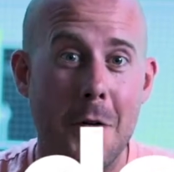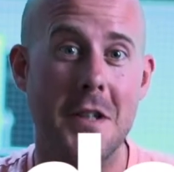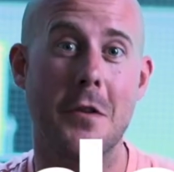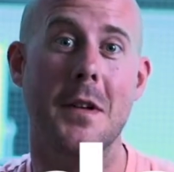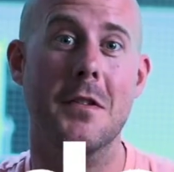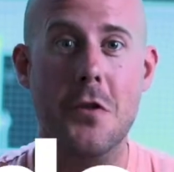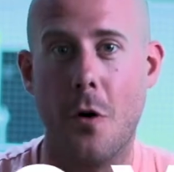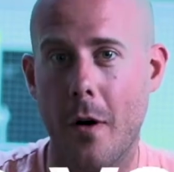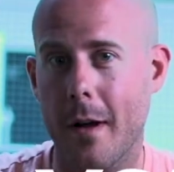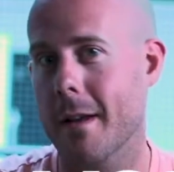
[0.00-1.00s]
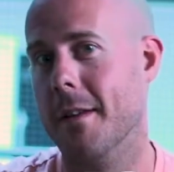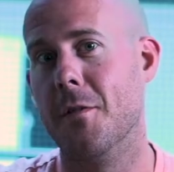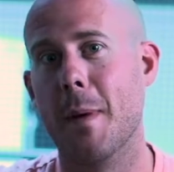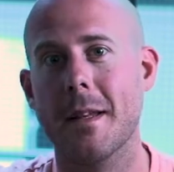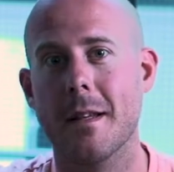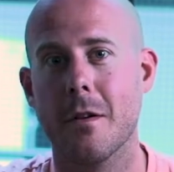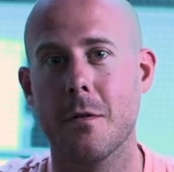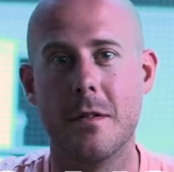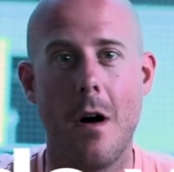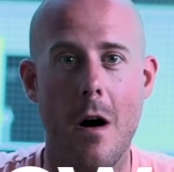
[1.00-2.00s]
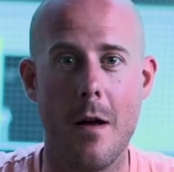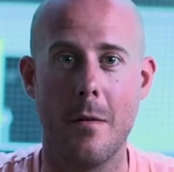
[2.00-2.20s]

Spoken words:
do you enjoy spending your time?